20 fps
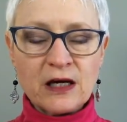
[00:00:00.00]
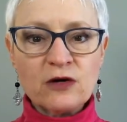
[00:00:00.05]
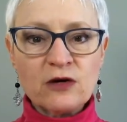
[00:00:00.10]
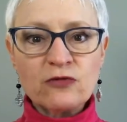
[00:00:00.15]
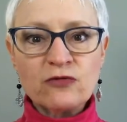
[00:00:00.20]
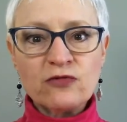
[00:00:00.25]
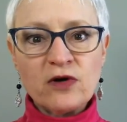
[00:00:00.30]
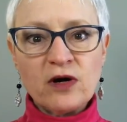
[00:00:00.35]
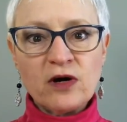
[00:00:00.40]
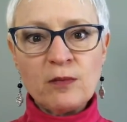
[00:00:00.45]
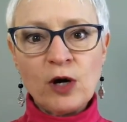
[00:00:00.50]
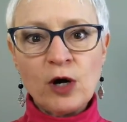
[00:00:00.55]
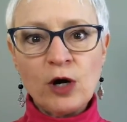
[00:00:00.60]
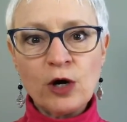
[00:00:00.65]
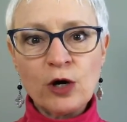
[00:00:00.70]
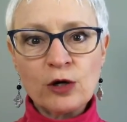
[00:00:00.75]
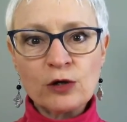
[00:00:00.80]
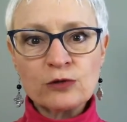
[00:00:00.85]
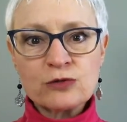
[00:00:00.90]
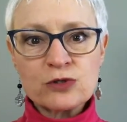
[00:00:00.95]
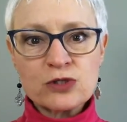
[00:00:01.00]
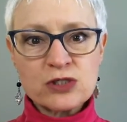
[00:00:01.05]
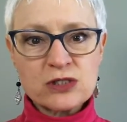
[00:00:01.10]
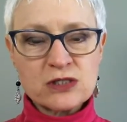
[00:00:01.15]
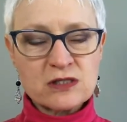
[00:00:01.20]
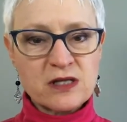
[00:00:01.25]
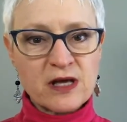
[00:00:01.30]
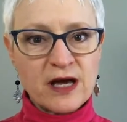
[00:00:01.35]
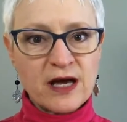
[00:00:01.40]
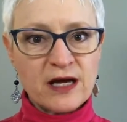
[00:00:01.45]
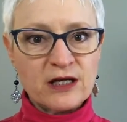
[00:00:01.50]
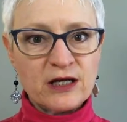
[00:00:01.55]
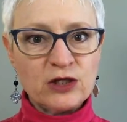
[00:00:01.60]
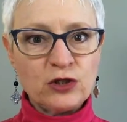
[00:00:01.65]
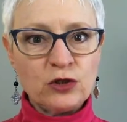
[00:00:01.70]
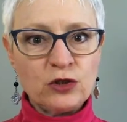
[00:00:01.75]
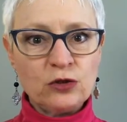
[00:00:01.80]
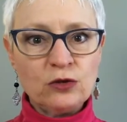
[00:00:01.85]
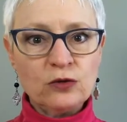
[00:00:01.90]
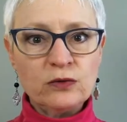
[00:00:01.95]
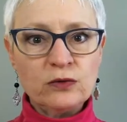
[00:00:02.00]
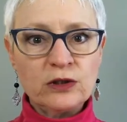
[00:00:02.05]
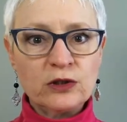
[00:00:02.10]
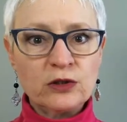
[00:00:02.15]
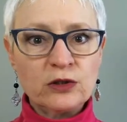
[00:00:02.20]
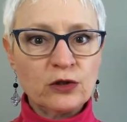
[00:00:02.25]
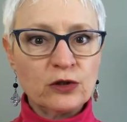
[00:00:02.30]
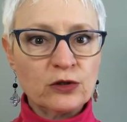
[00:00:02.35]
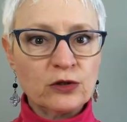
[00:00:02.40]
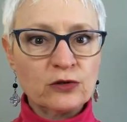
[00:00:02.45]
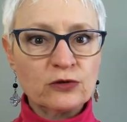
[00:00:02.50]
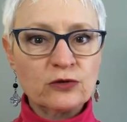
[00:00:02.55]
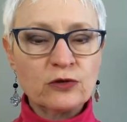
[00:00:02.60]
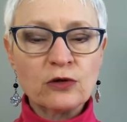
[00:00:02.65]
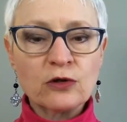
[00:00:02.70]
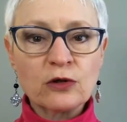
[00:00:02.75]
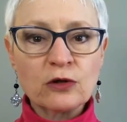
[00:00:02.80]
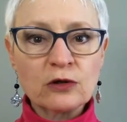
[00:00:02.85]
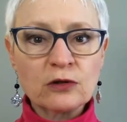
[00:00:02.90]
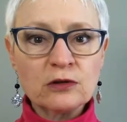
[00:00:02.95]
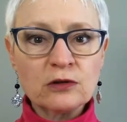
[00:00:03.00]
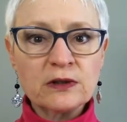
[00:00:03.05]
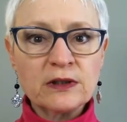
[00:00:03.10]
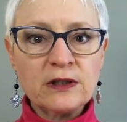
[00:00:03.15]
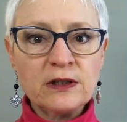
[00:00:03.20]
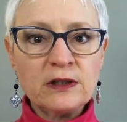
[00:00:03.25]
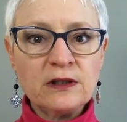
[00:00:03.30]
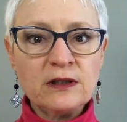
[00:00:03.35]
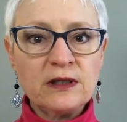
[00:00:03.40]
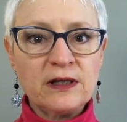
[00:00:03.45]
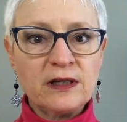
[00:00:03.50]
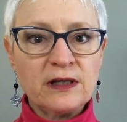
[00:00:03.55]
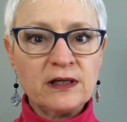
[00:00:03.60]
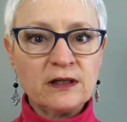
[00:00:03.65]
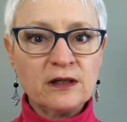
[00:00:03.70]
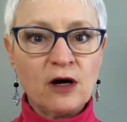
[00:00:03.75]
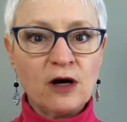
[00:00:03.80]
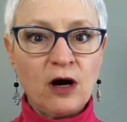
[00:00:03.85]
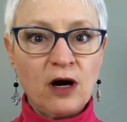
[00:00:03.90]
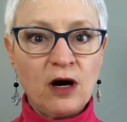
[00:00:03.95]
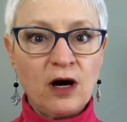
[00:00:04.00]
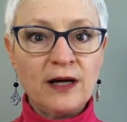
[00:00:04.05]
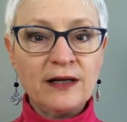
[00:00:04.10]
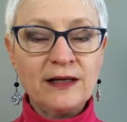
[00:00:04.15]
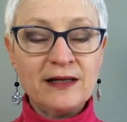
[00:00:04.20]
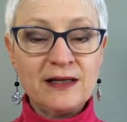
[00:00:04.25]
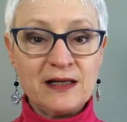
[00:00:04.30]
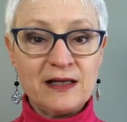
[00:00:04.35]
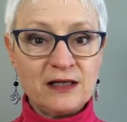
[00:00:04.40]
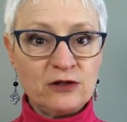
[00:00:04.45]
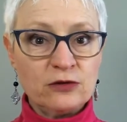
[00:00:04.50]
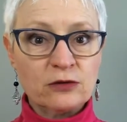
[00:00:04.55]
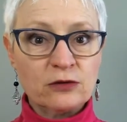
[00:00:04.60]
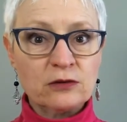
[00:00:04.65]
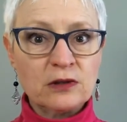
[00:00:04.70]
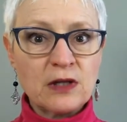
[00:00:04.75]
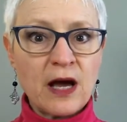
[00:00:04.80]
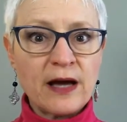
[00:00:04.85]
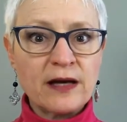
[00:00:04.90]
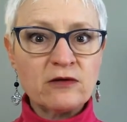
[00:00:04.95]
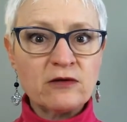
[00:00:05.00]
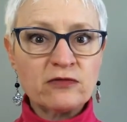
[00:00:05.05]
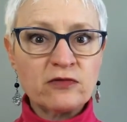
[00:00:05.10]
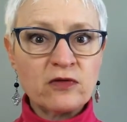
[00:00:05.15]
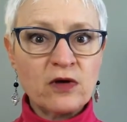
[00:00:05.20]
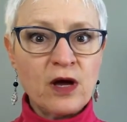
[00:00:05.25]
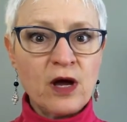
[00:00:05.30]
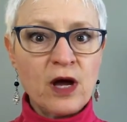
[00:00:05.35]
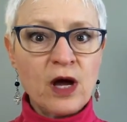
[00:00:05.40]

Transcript: from hurts that you incurred early on in your life,